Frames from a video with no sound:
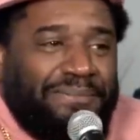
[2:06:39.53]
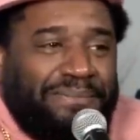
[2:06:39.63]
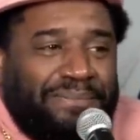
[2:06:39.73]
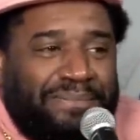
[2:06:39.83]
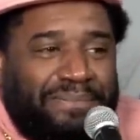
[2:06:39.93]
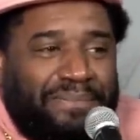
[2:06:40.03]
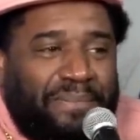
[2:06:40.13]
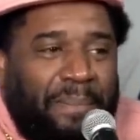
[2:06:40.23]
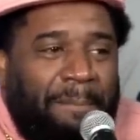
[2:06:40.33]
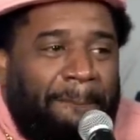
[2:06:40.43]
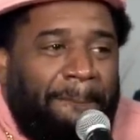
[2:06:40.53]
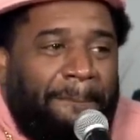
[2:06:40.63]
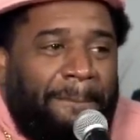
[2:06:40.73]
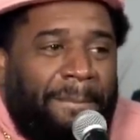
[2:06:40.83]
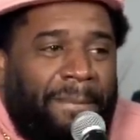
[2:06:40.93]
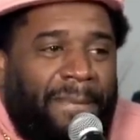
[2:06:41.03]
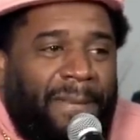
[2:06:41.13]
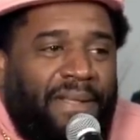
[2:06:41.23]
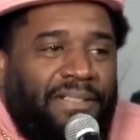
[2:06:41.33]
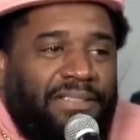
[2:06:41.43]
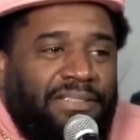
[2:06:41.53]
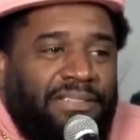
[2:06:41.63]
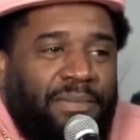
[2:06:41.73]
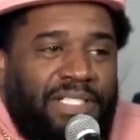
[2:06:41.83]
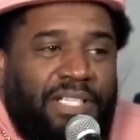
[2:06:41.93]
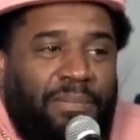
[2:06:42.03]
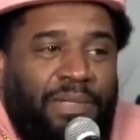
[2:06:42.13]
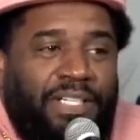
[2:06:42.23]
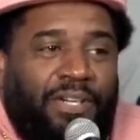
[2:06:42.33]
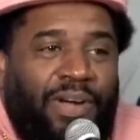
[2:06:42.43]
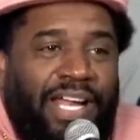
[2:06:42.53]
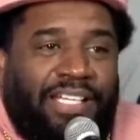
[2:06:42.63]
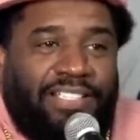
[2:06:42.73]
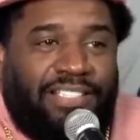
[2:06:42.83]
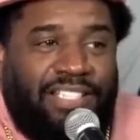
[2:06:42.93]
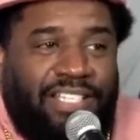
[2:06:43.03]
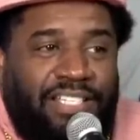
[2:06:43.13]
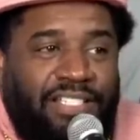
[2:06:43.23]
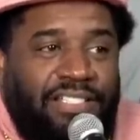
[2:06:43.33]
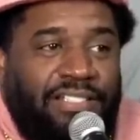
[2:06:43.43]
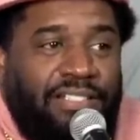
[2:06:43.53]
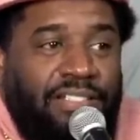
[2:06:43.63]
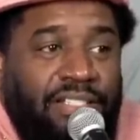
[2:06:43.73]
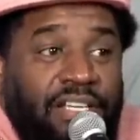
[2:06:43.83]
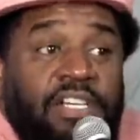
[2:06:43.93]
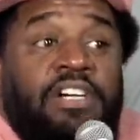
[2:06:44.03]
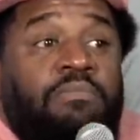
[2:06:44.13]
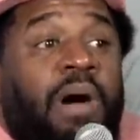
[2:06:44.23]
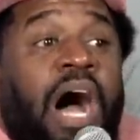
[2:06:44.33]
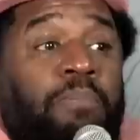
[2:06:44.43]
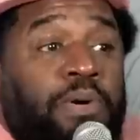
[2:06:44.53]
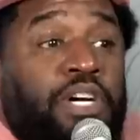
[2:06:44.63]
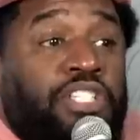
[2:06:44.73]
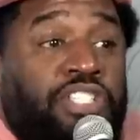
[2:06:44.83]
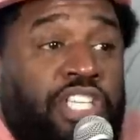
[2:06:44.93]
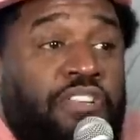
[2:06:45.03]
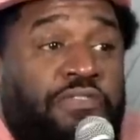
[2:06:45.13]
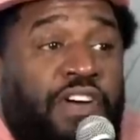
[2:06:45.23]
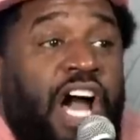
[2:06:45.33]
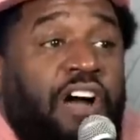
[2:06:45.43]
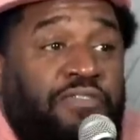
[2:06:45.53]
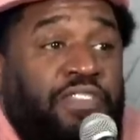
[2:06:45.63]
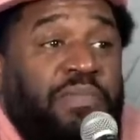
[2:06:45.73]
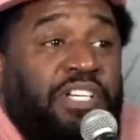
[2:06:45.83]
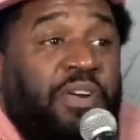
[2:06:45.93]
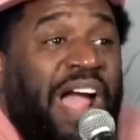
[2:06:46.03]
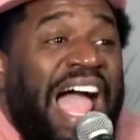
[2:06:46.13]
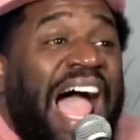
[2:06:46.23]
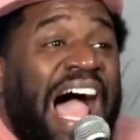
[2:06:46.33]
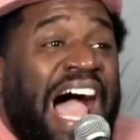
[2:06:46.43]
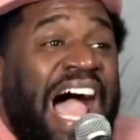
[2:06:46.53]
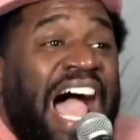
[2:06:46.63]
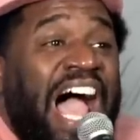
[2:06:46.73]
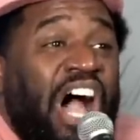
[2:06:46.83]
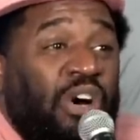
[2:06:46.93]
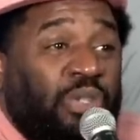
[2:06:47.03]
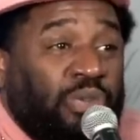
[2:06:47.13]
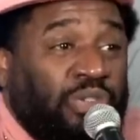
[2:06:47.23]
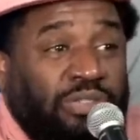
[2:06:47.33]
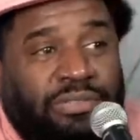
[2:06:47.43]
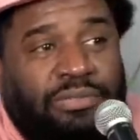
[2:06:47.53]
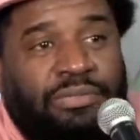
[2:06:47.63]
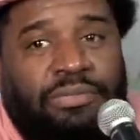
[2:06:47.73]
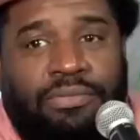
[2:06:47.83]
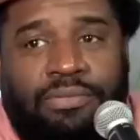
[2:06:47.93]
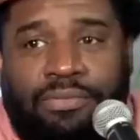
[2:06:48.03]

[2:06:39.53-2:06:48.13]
Yeah, Lloyd be be Lloyd is good. up. Somebody say Brittney Griner can sing. Gonna get gonna get old My pussy that far from the ground.